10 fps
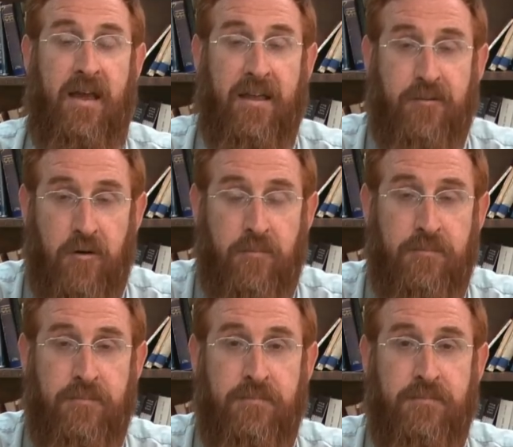
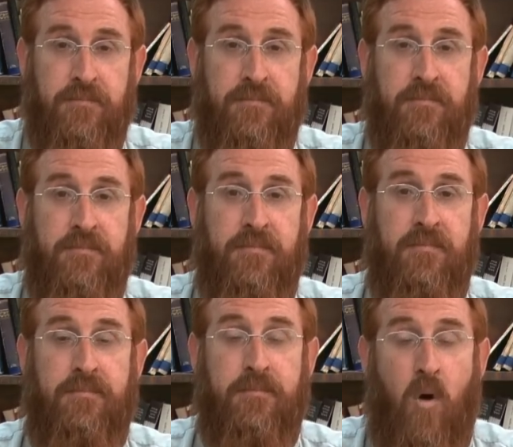Edom,
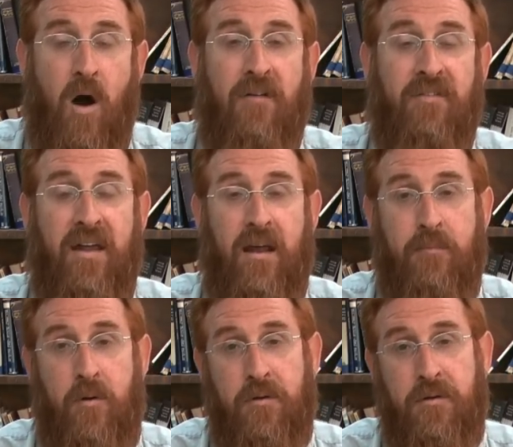Moab, and
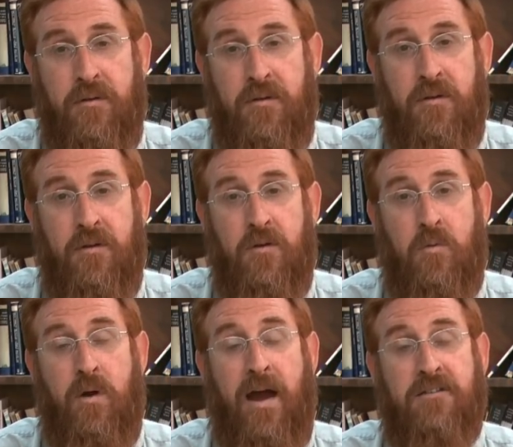Ammon
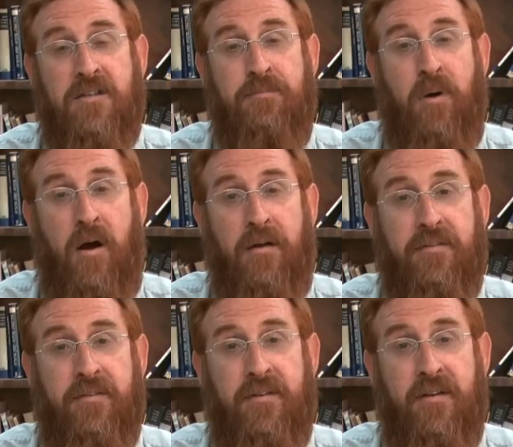were actually
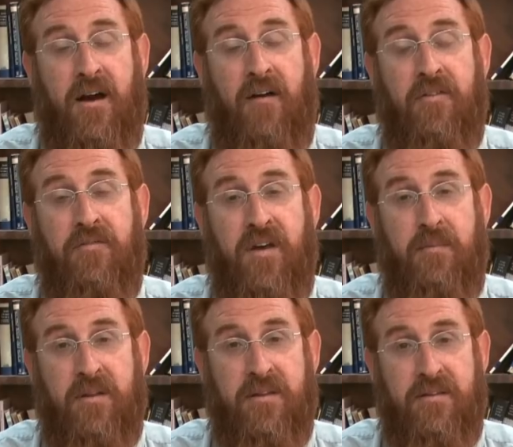part of the
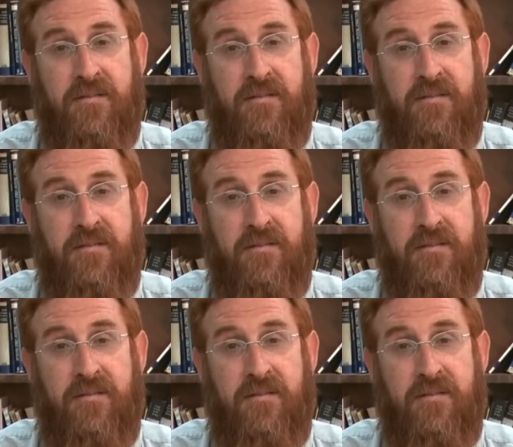family.